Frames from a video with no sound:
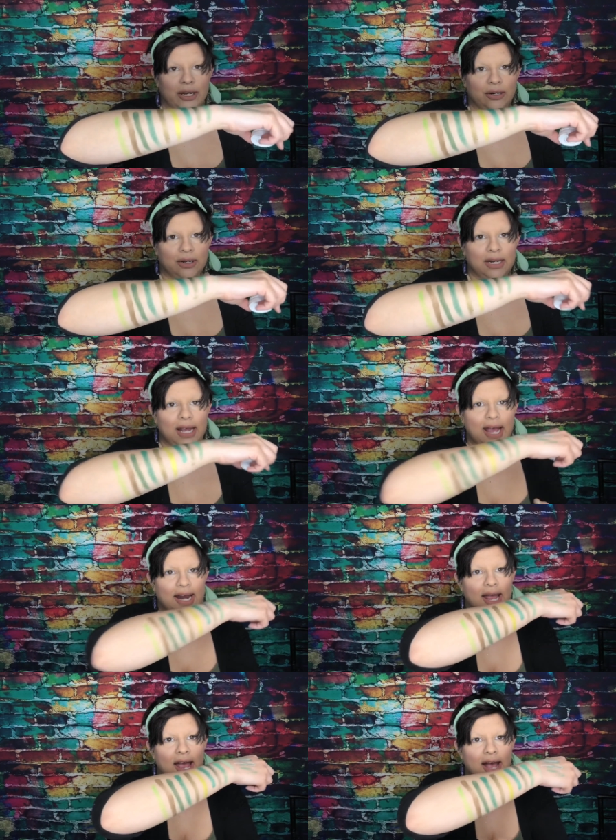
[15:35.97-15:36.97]
green,
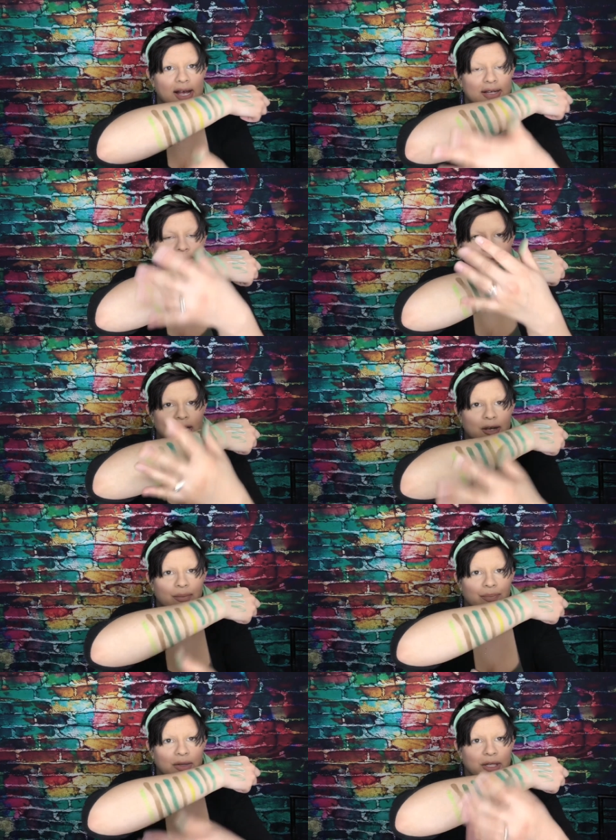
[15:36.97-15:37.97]
and it has
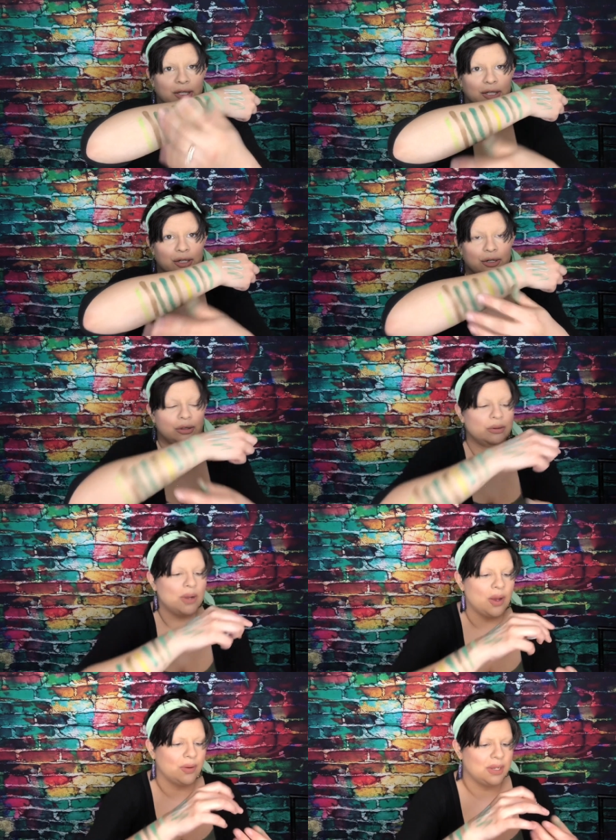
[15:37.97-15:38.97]
glitter
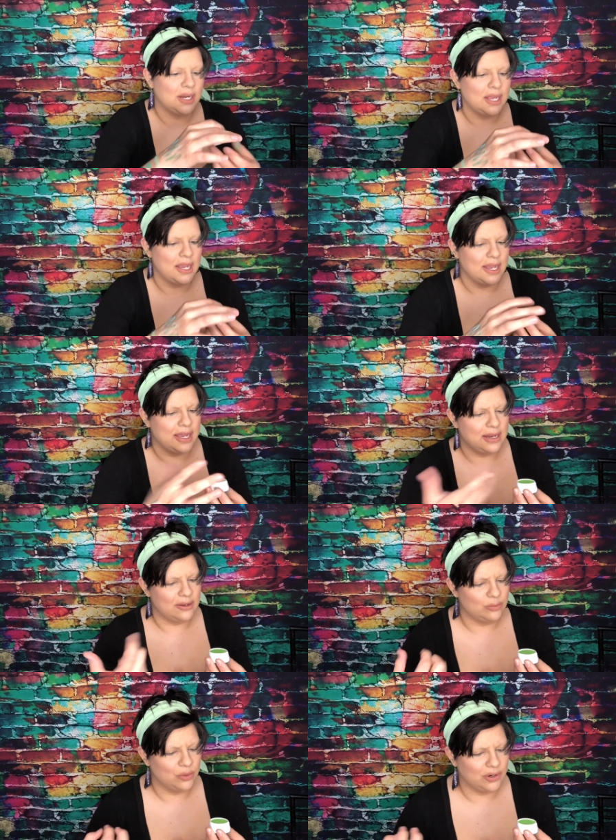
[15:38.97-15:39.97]
throughout it. It
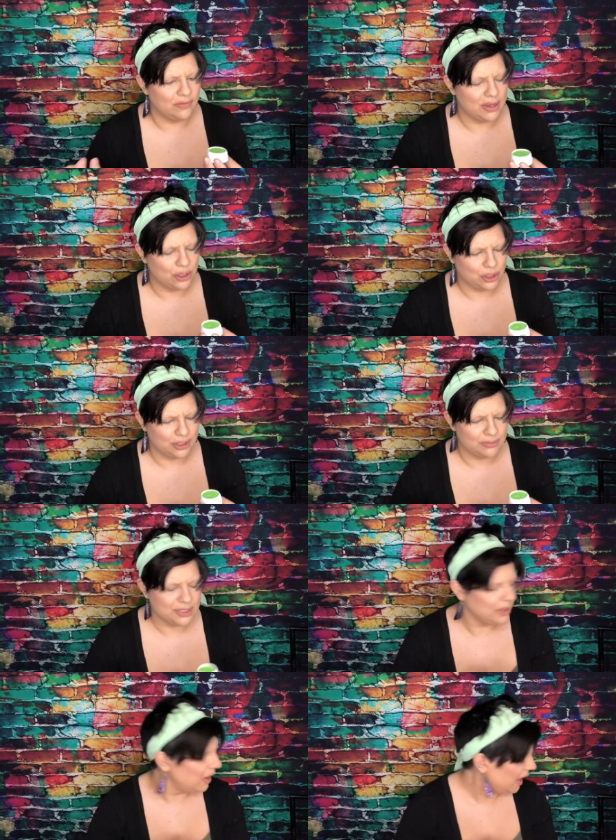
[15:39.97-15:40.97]
is more of a cream shadow.